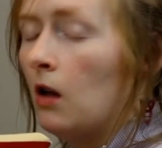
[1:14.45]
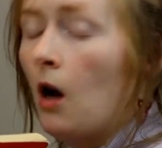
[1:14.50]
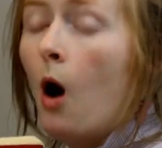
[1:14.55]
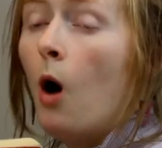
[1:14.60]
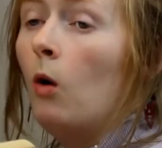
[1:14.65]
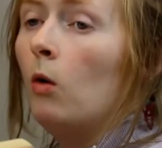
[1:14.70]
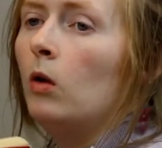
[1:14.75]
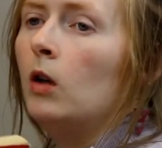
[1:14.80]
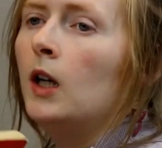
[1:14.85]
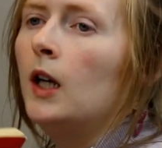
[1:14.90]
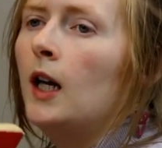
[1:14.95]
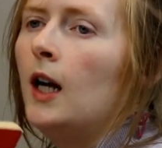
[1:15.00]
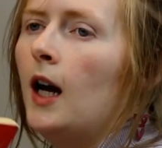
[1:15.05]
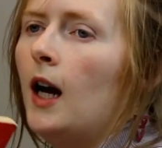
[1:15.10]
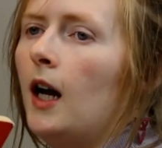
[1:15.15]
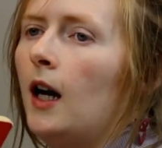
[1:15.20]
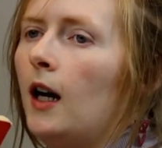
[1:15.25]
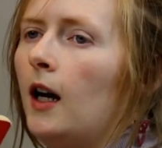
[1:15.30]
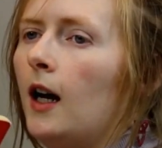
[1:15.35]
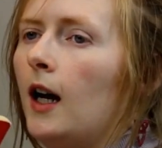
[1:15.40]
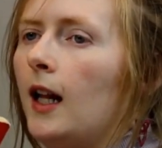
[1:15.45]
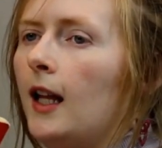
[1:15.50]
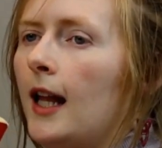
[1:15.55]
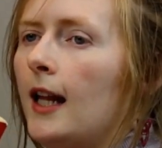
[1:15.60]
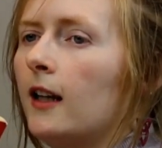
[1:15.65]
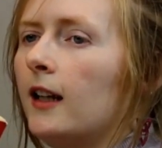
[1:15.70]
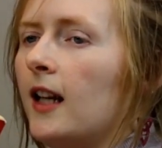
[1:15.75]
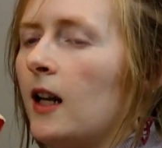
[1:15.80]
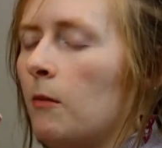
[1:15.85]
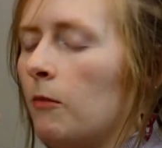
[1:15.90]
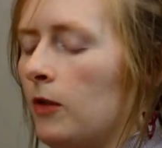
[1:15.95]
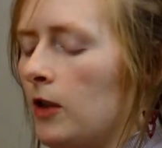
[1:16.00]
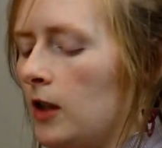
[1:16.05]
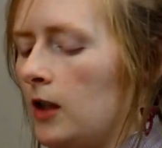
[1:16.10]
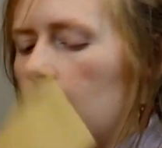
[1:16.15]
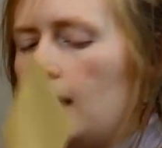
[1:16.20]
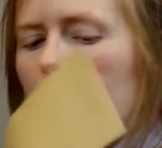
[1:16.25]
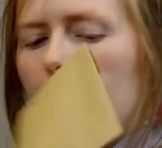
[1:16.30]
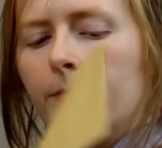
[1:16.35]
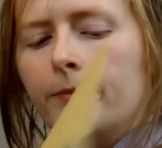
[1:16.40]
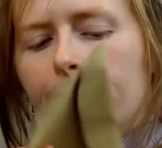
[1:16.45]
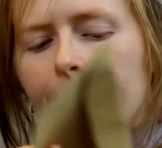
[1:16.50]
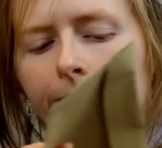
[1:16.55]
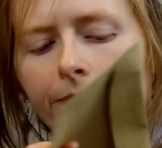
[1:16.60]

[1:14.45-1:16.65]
Oh, uh, a letter came for you today.